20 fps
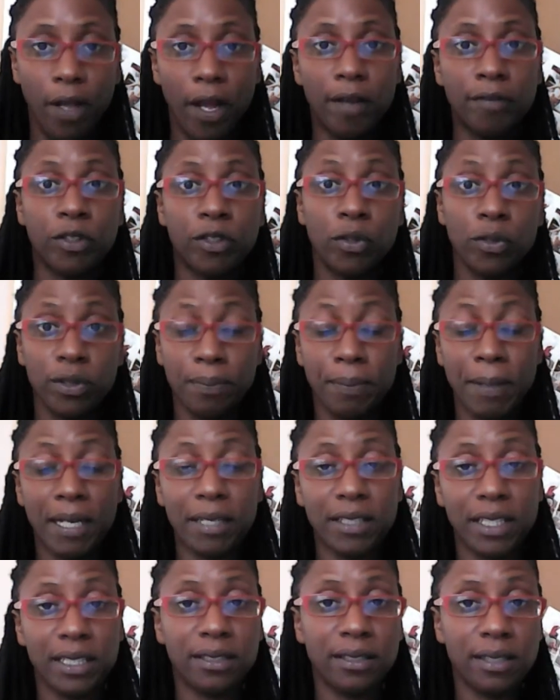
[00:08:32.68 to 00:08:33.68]
I've talked
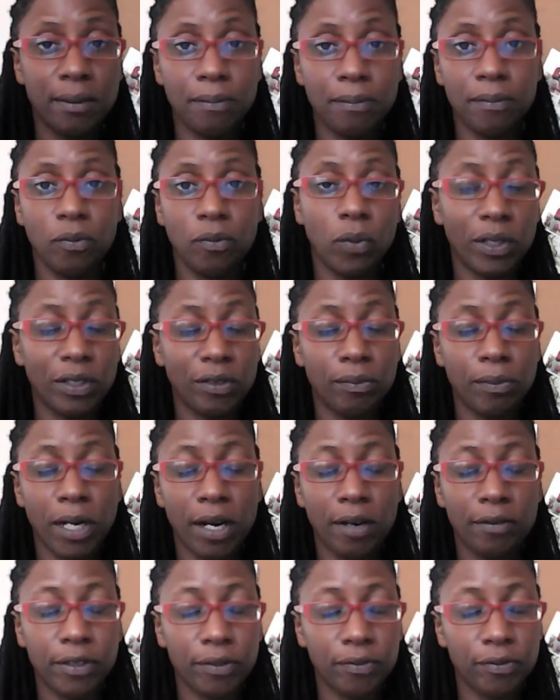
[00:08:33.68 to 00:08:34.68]
about this in one of my
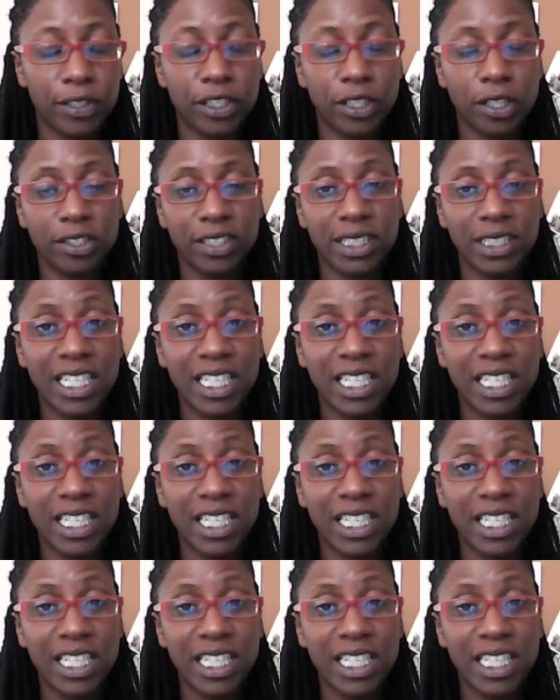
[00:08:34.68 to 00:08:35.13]
other videos.